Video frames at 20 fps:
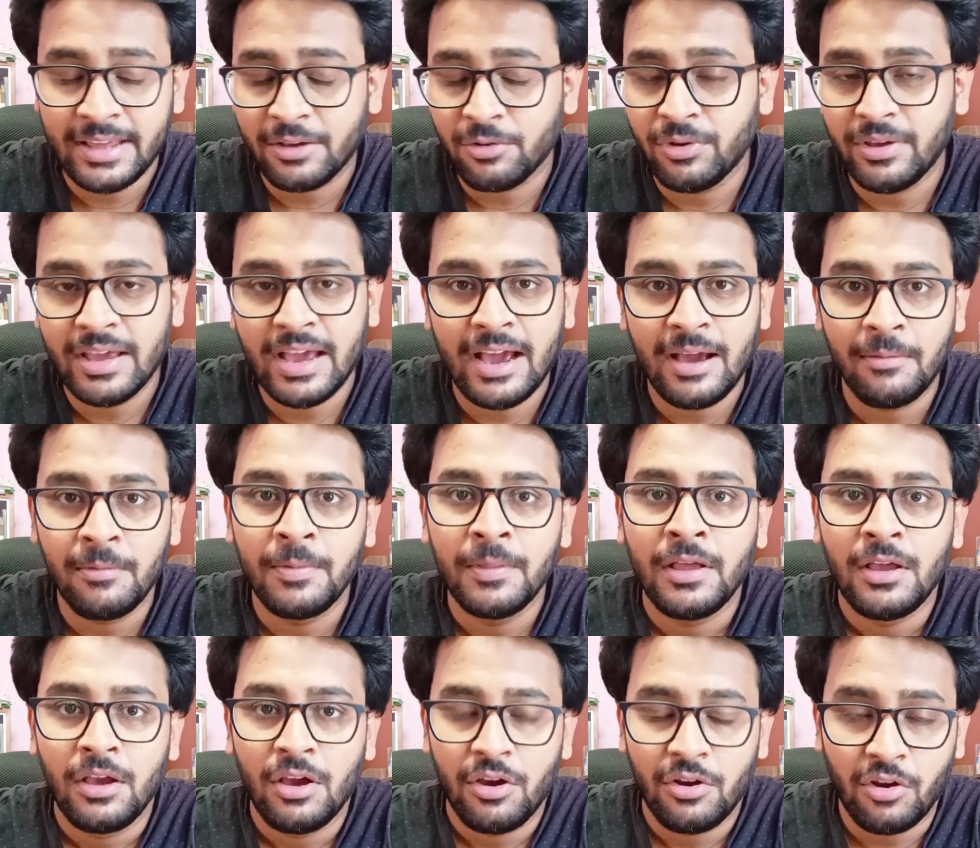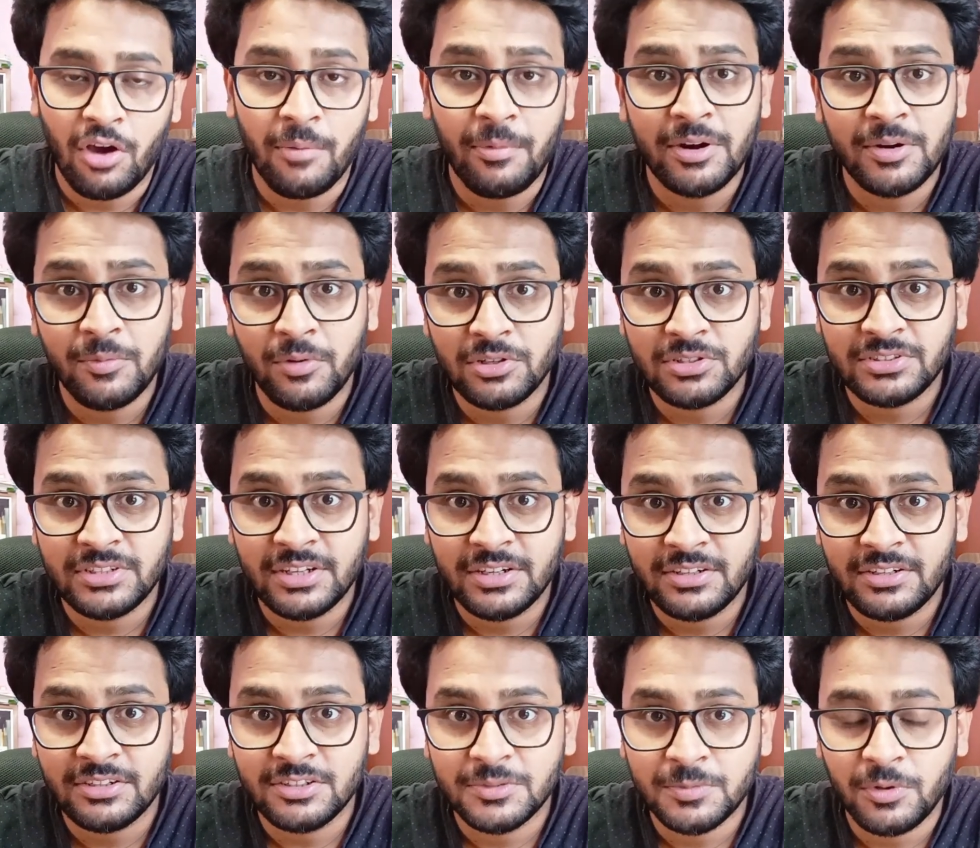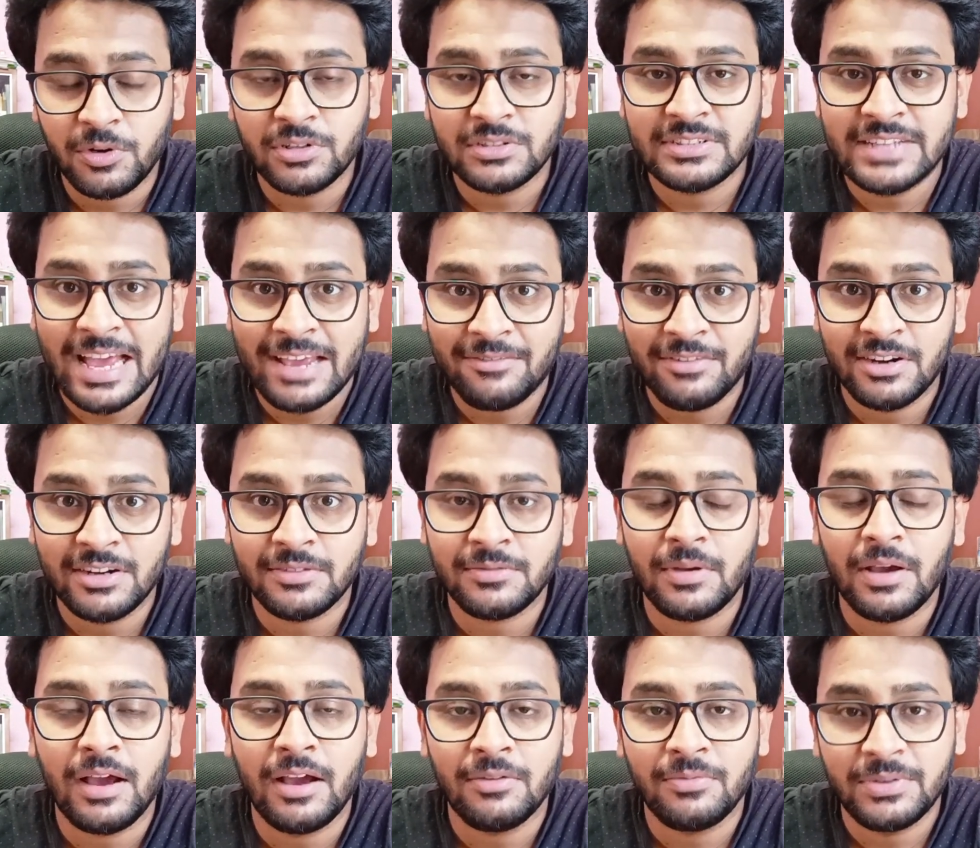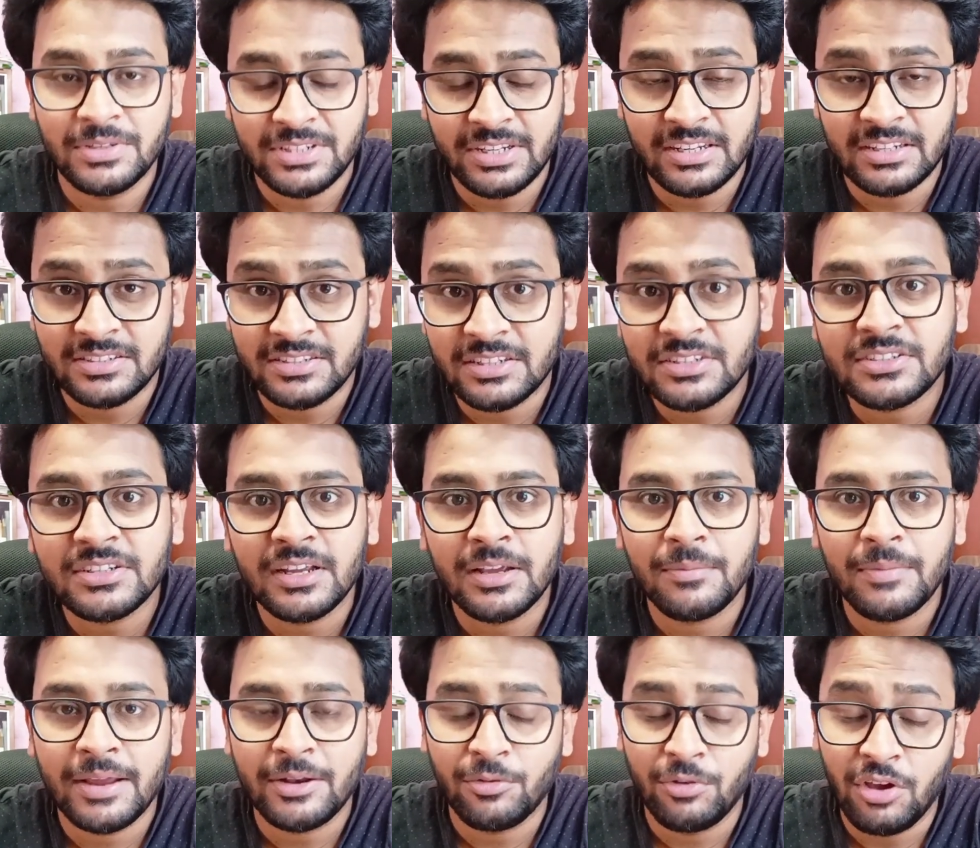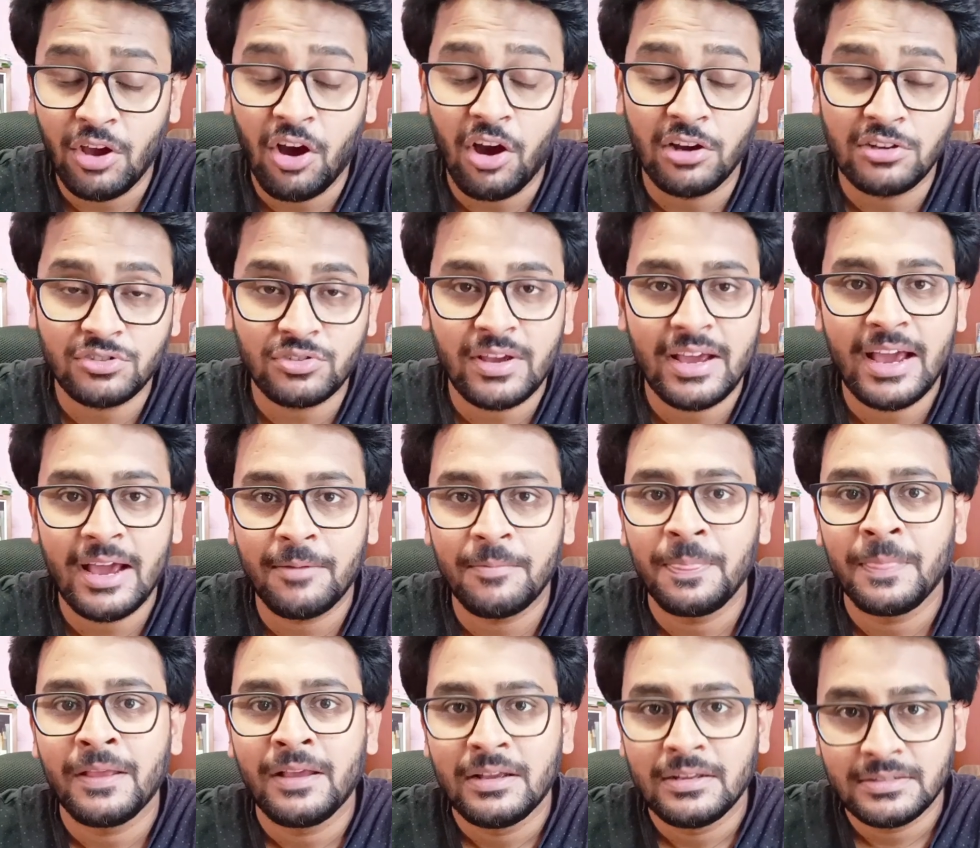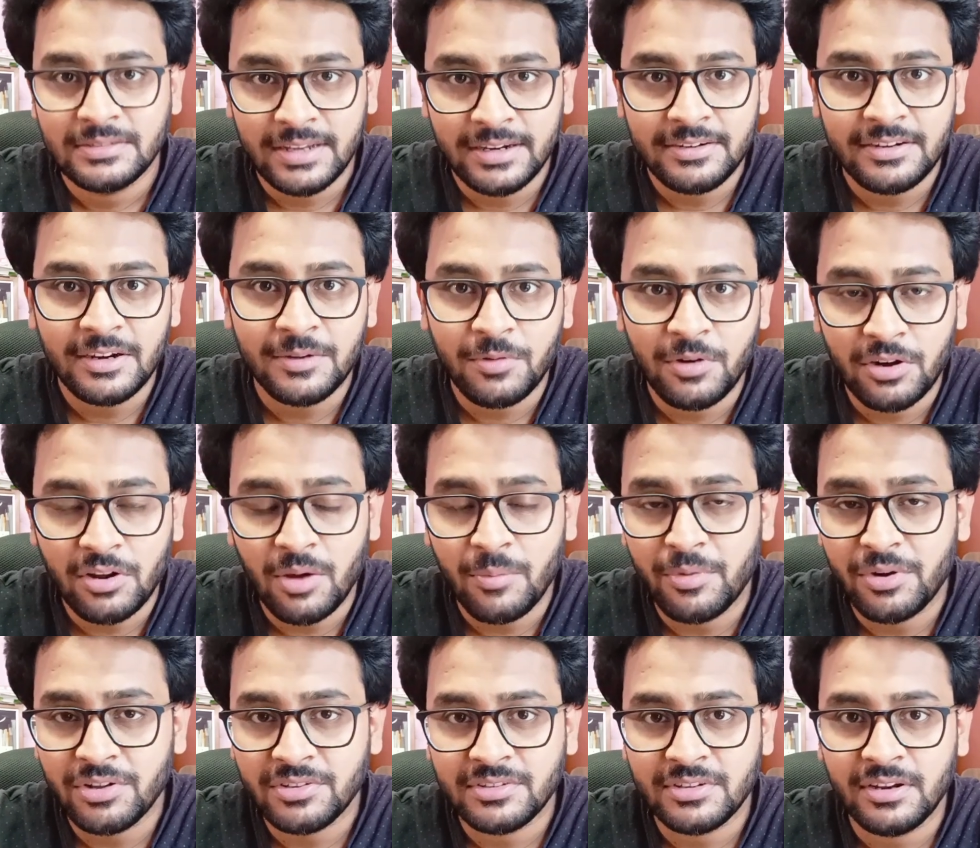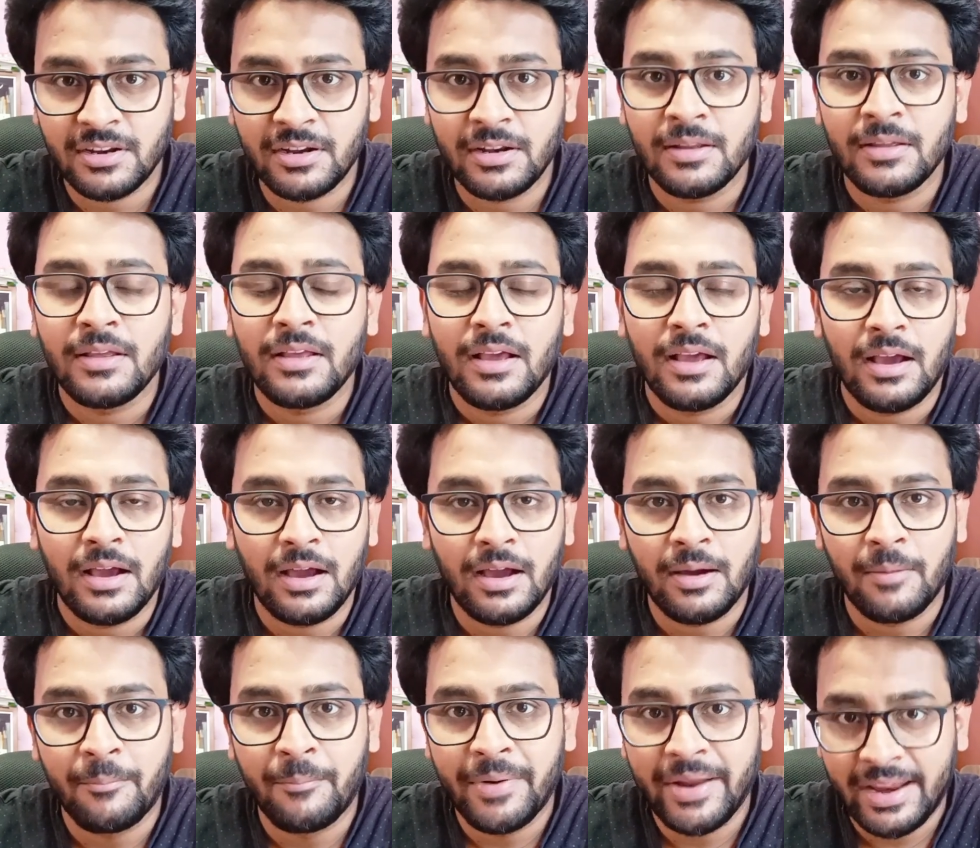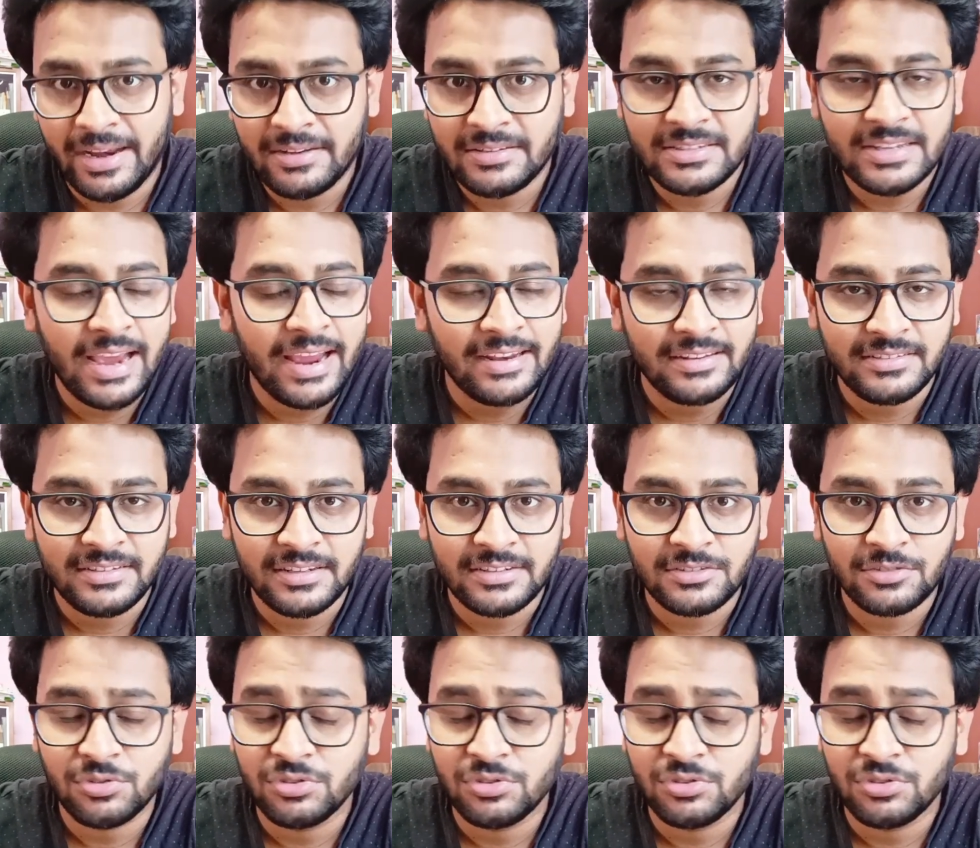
Like we have Robert Bosch centers for cyber uh, physical system, and we also have Center for Computational uh, Brain Sciences.